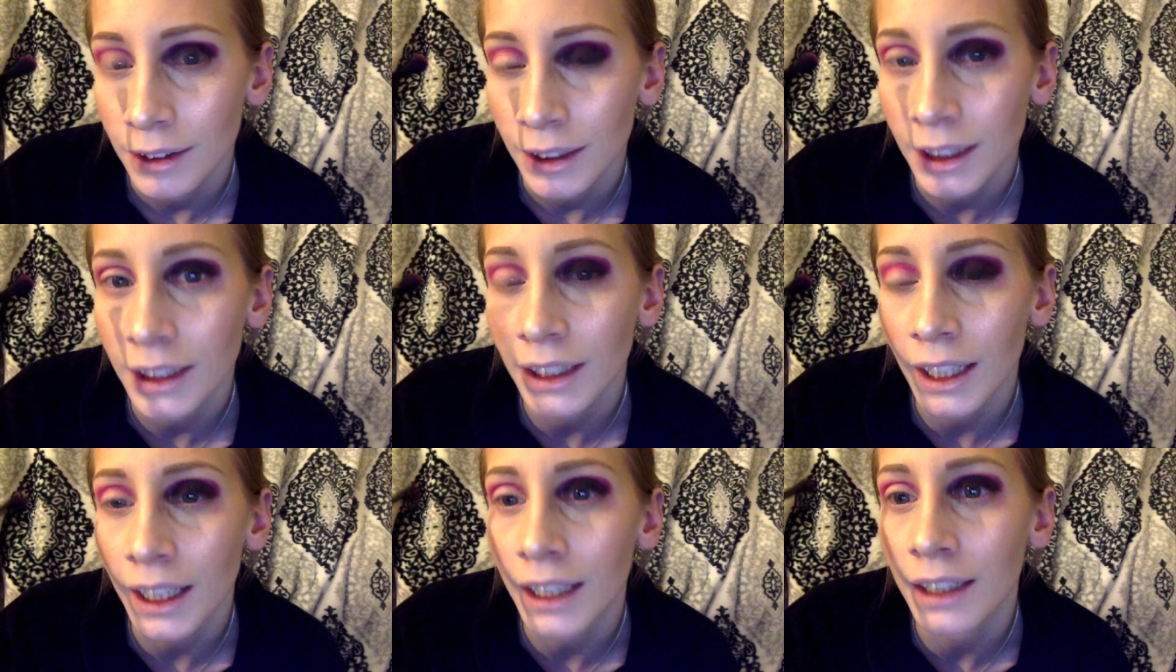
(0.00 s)
It
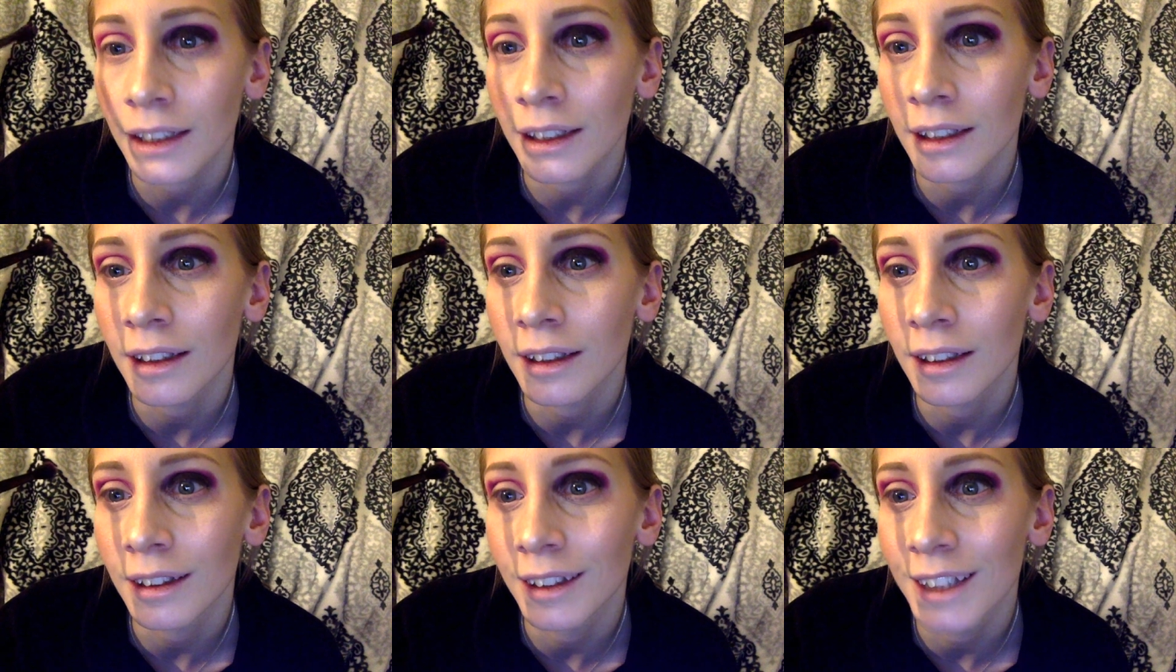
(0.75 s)
like
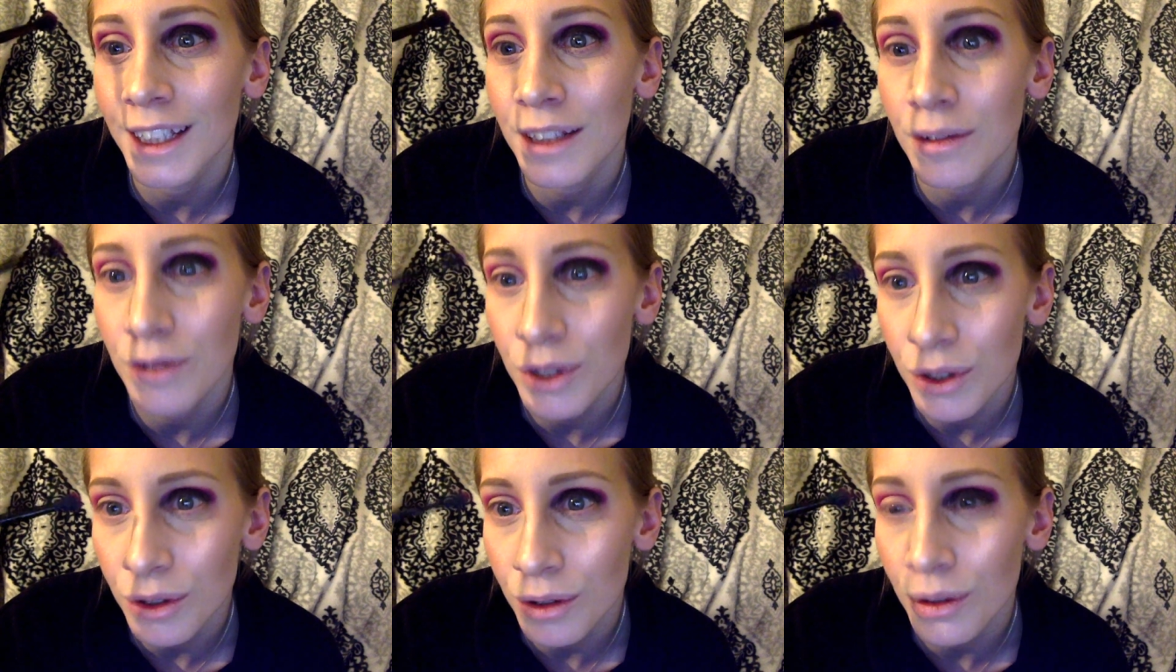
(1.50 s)
gives
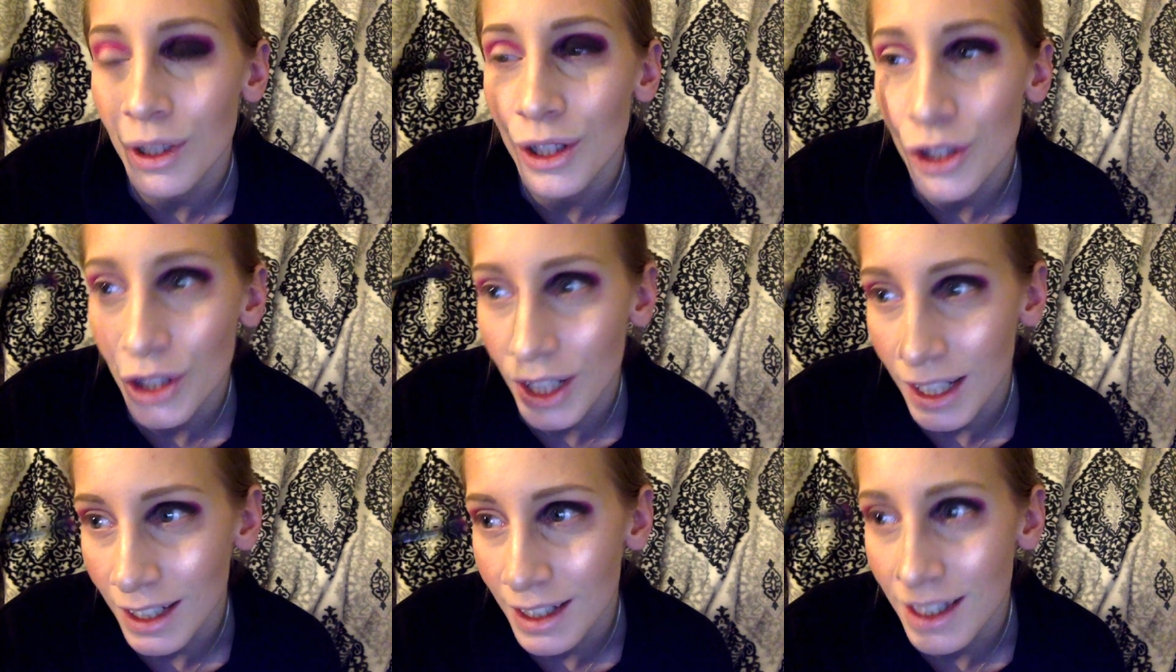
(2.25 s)
you a
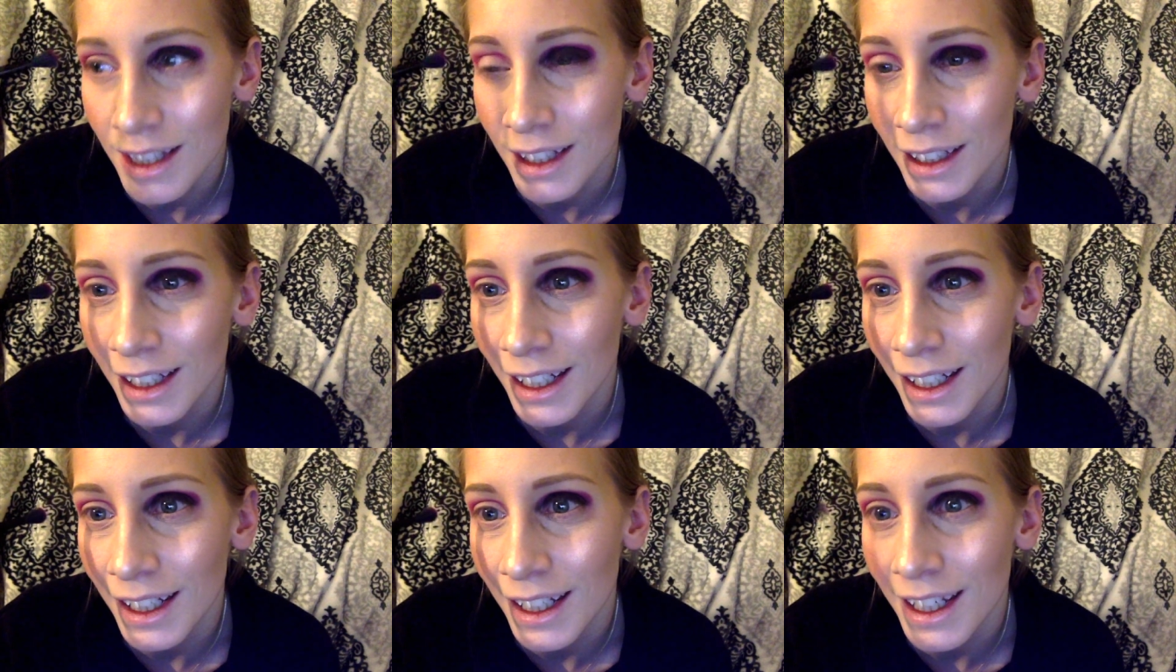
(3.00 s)
chance to
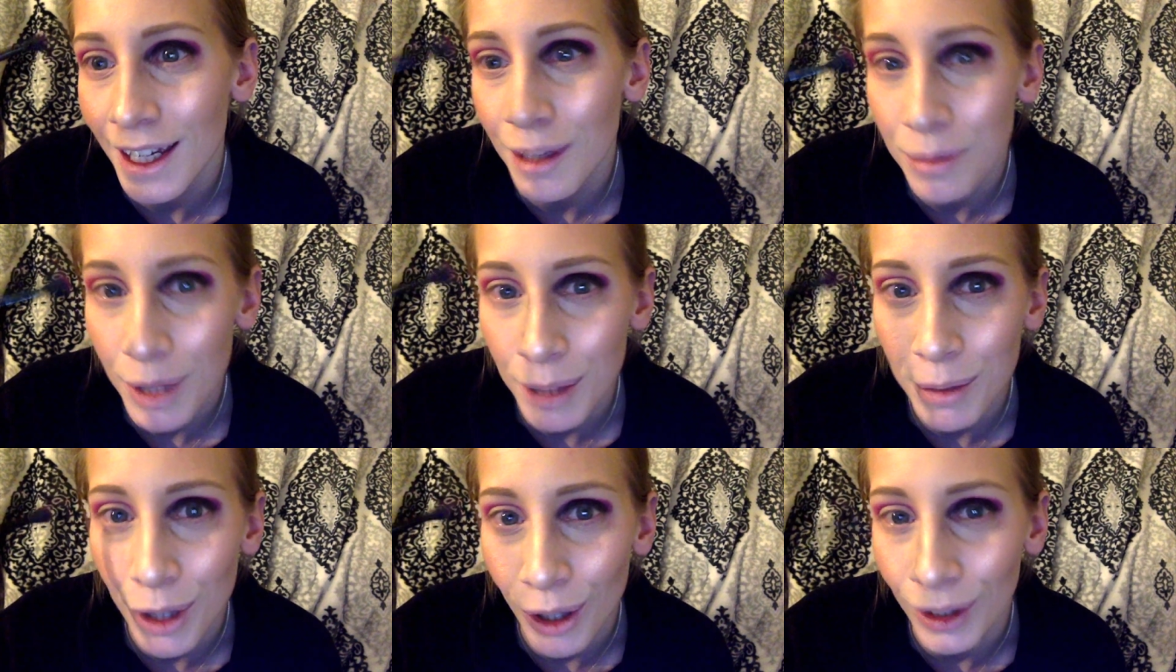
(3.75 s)
like get
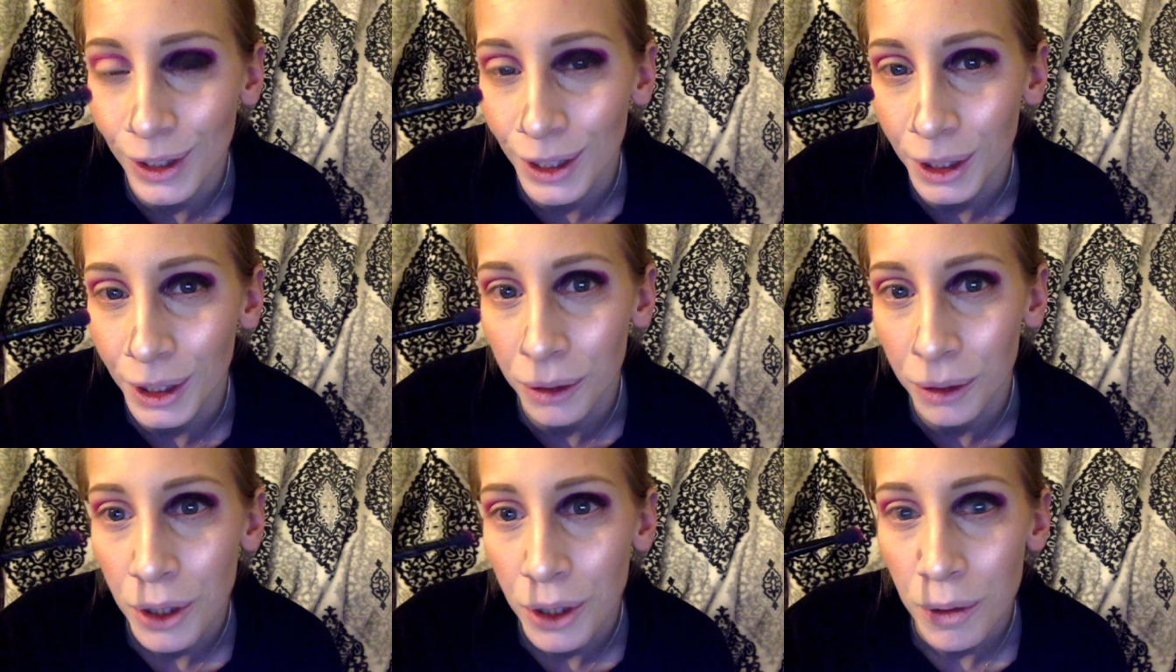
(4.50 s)
pigment on there
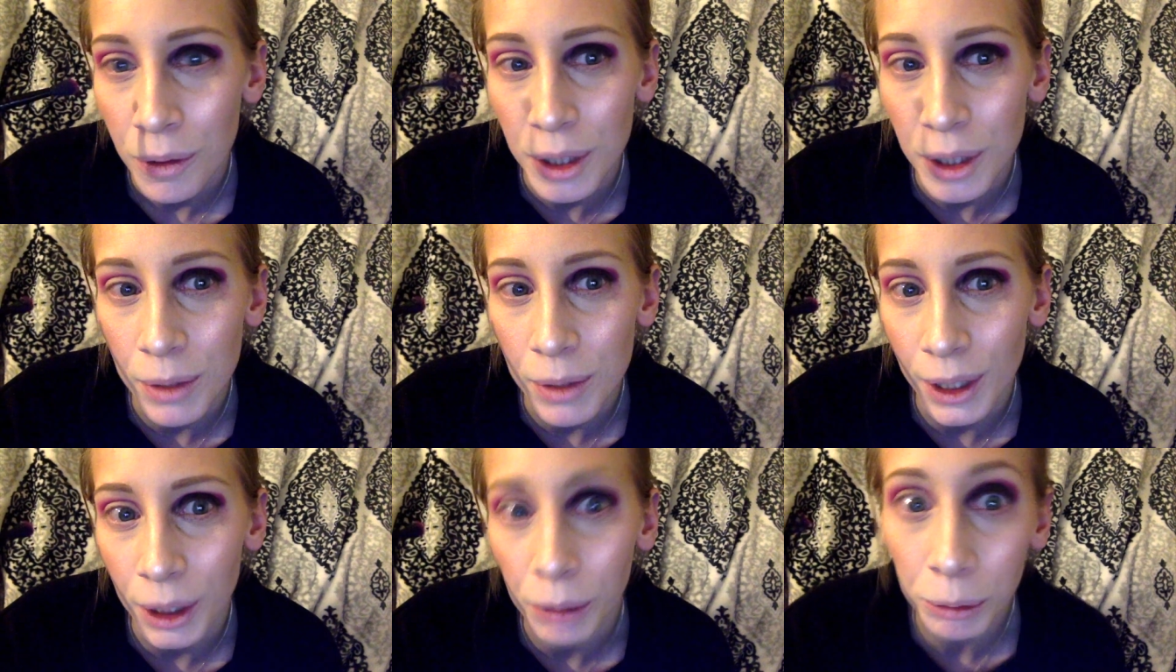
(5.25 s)
without
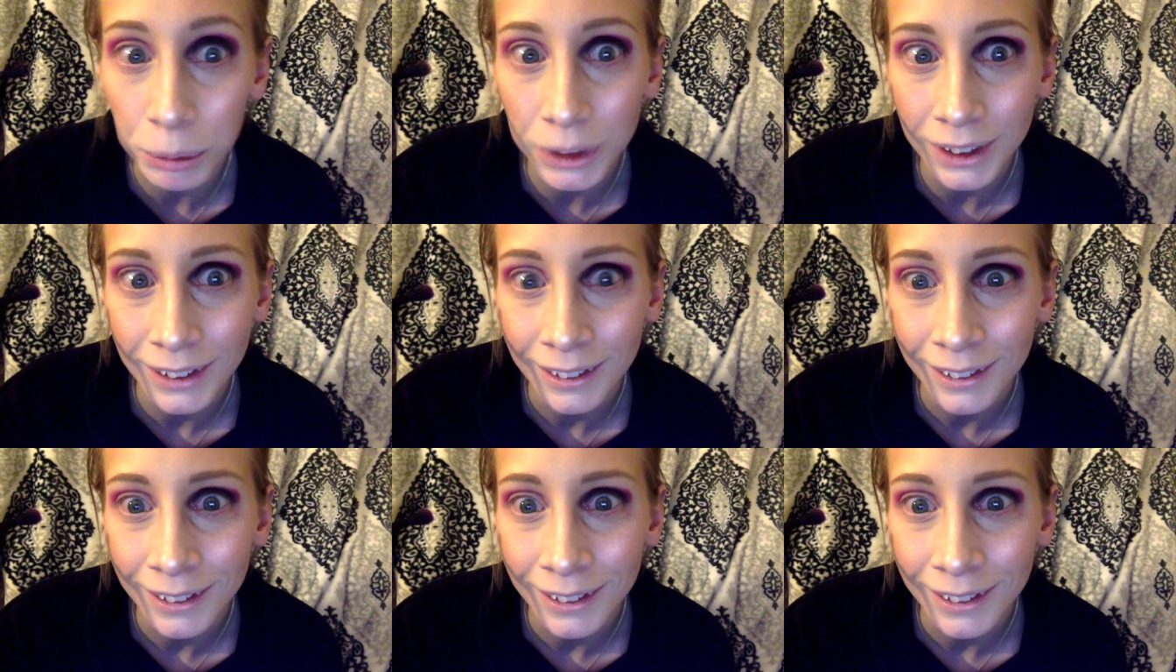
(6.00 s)
being like, whoops,